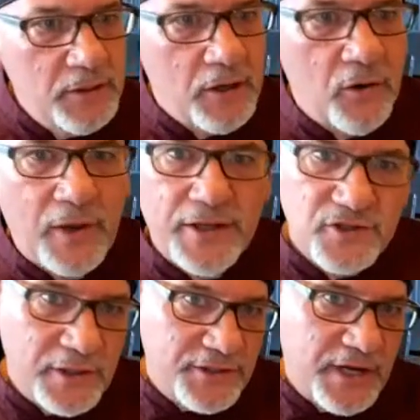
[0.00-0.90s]
Okay, so
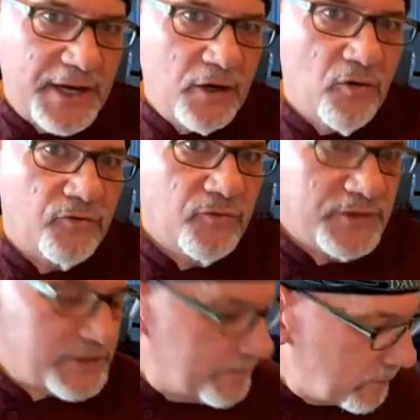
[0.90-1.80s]
let's kind of go through the
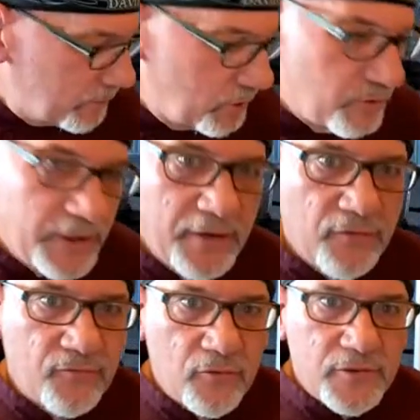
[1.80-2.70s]
steps. I'm going to go ahead and
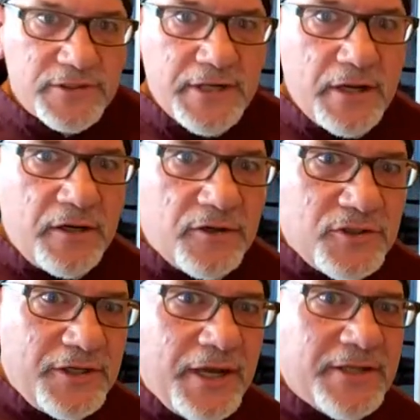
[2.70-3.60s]
throw this down here so
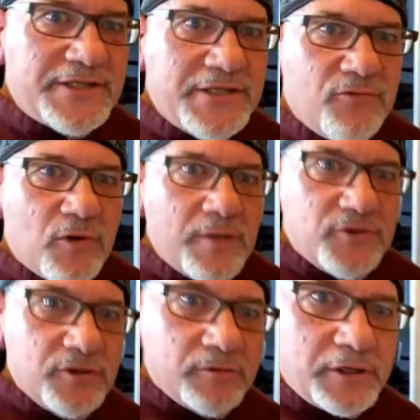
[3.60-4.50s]
you can kind of see what
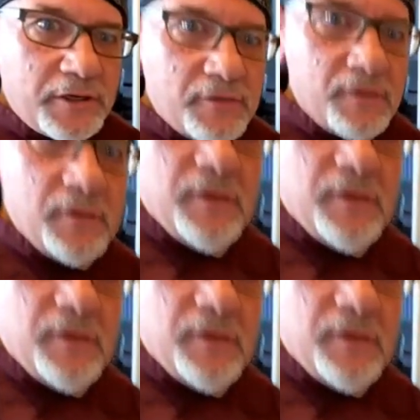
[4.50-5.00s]
I'm doing here.